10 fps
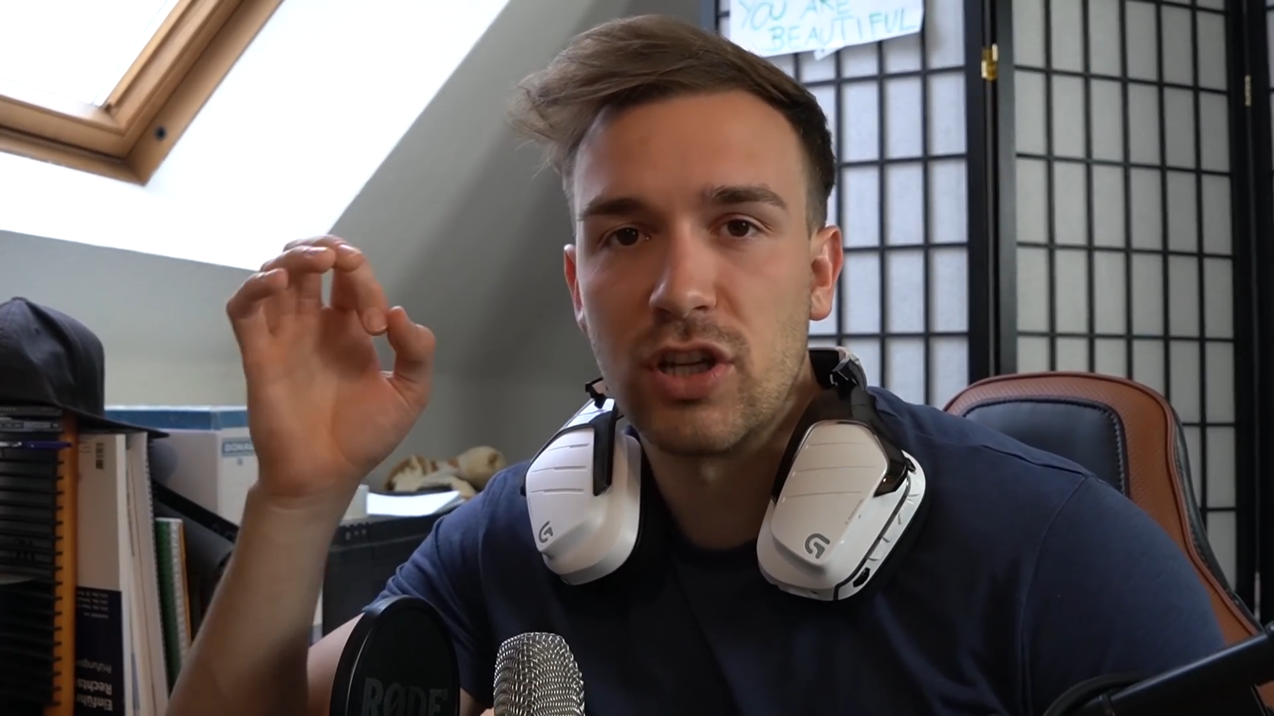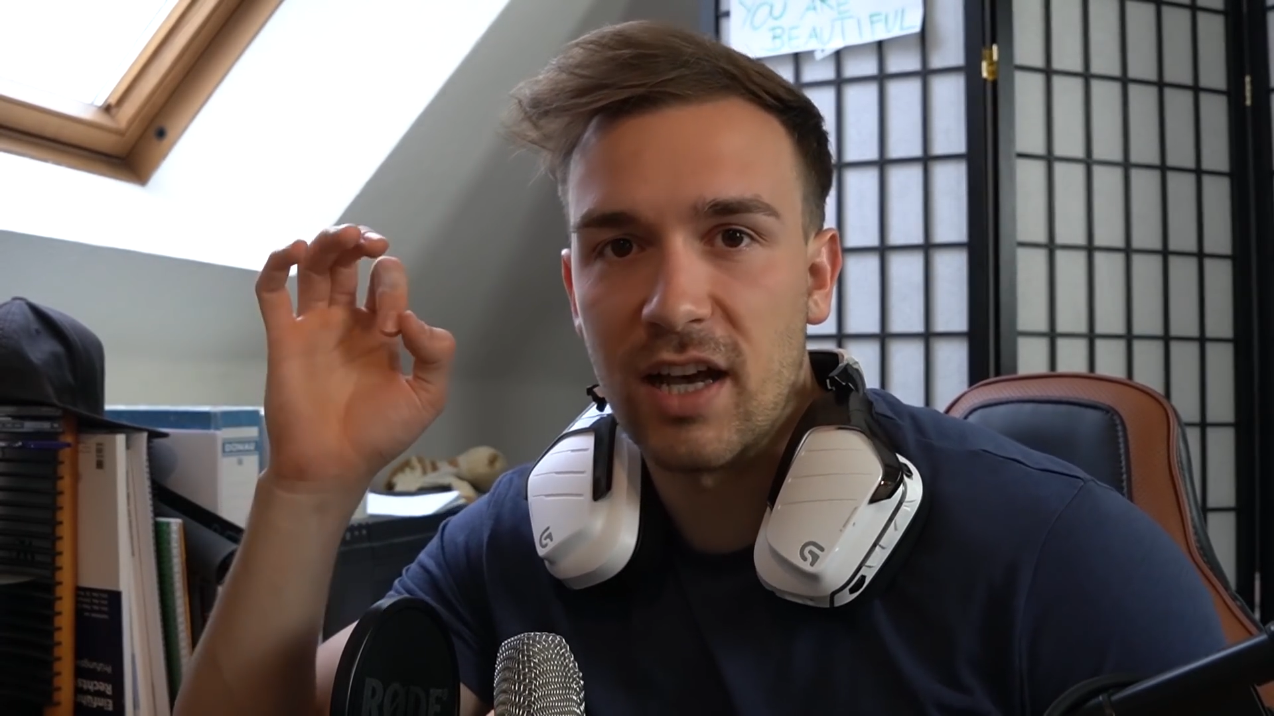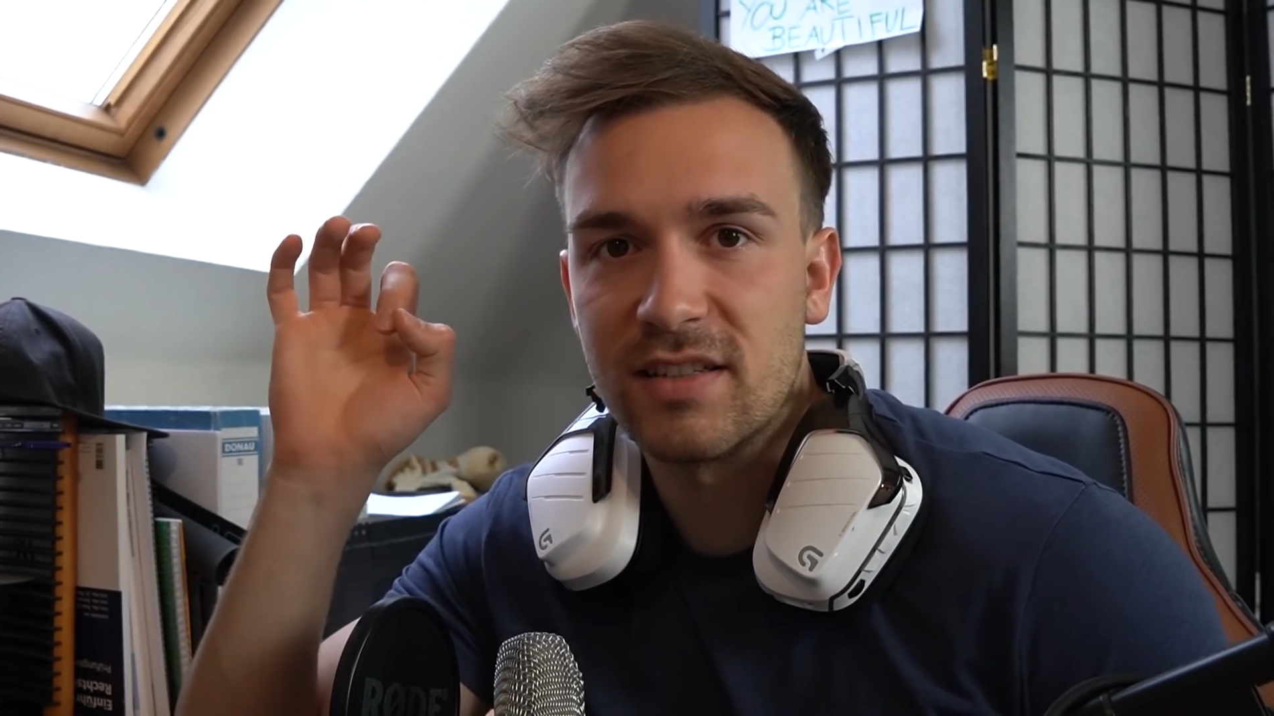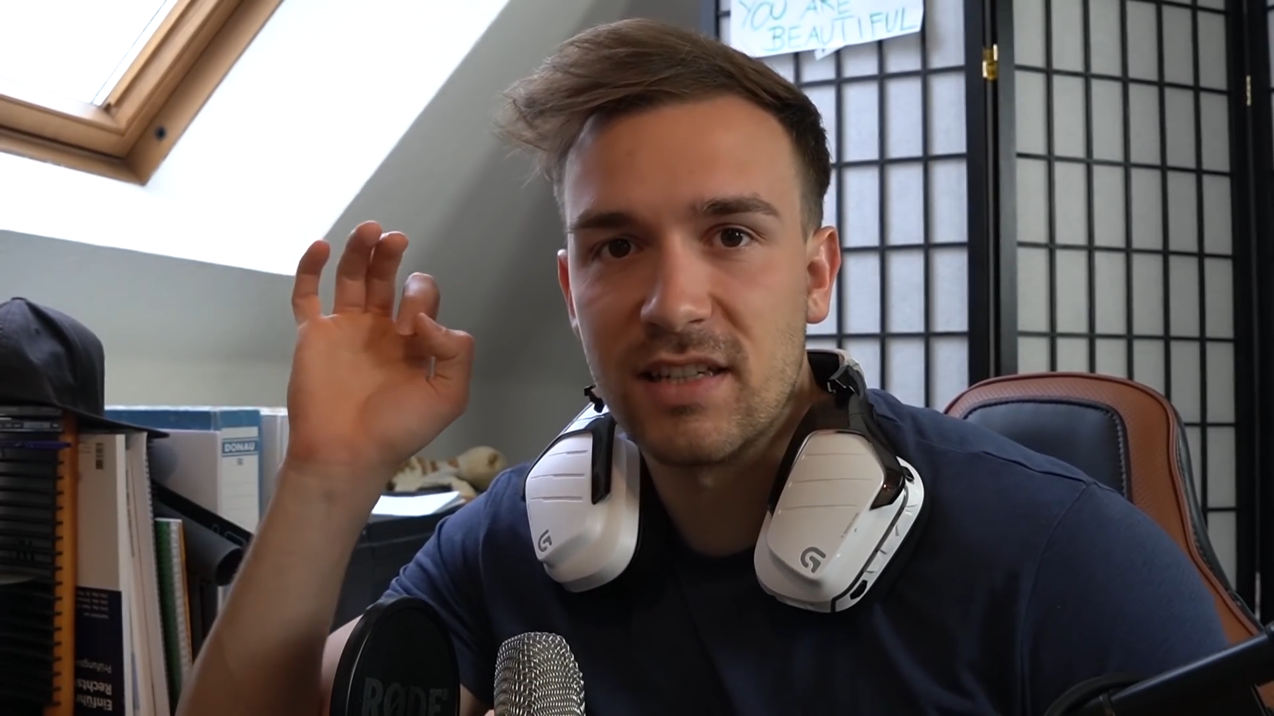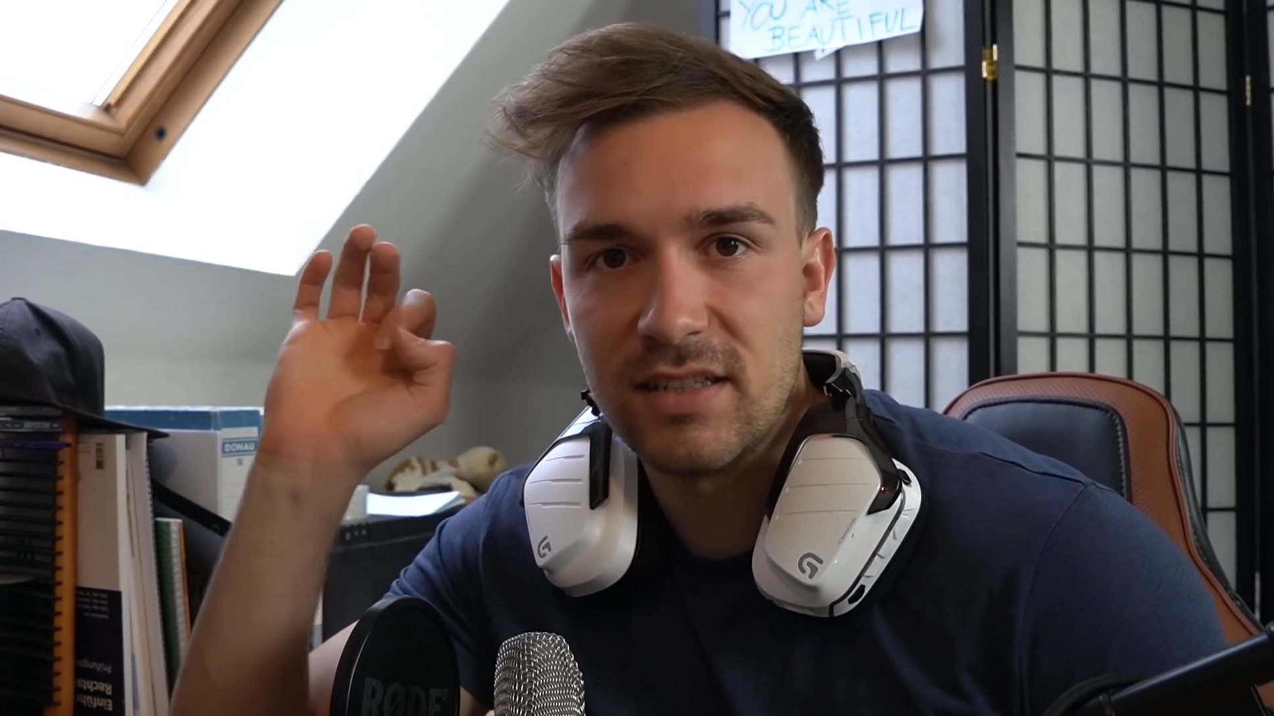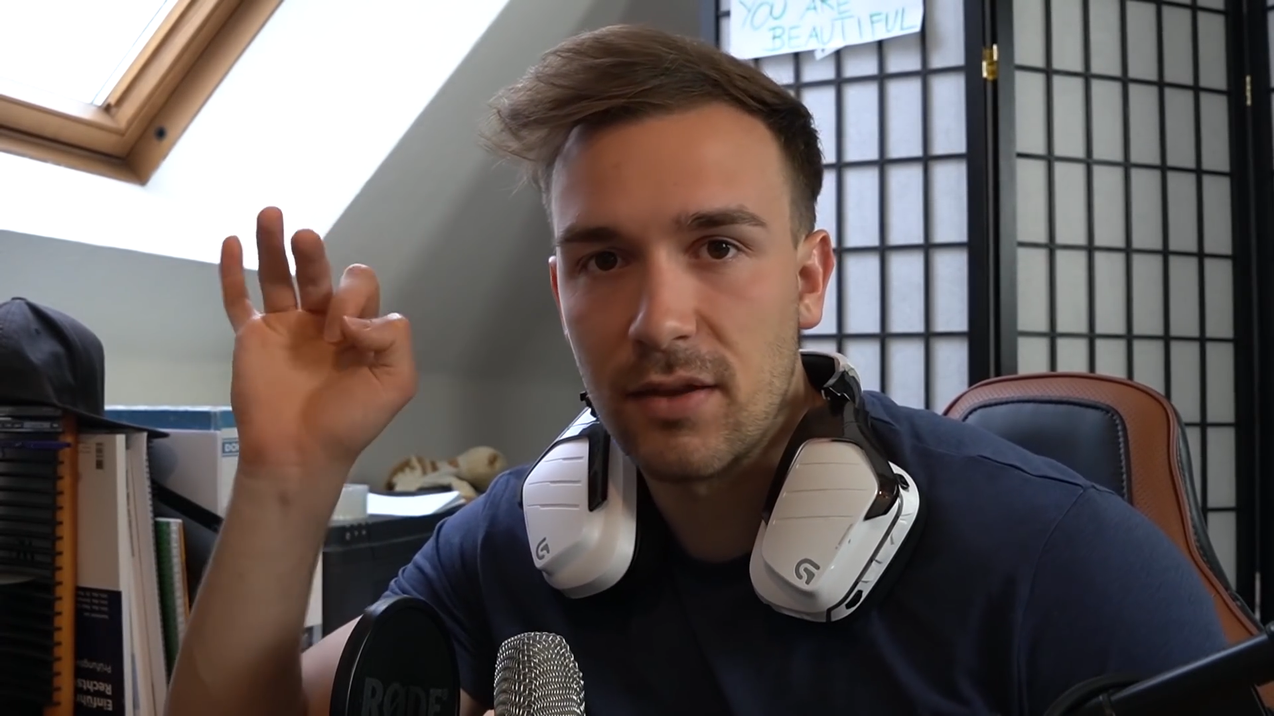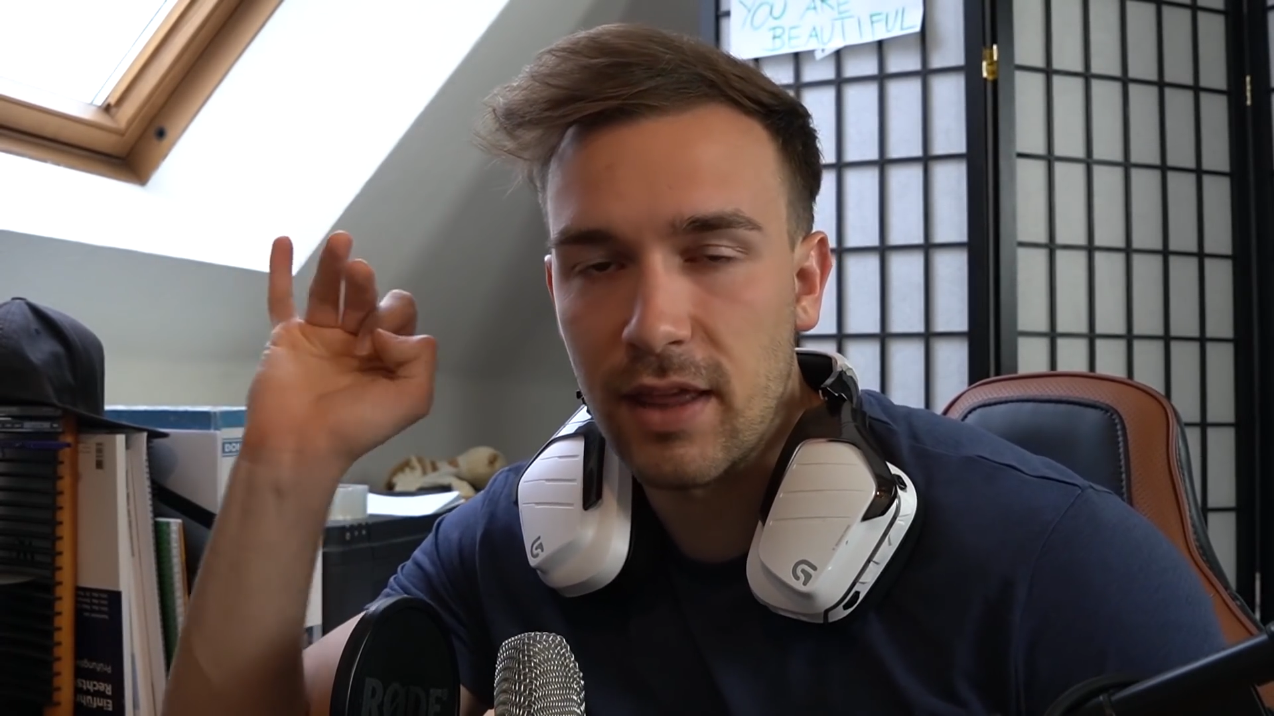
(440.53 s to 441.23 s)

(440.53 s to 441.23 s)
does his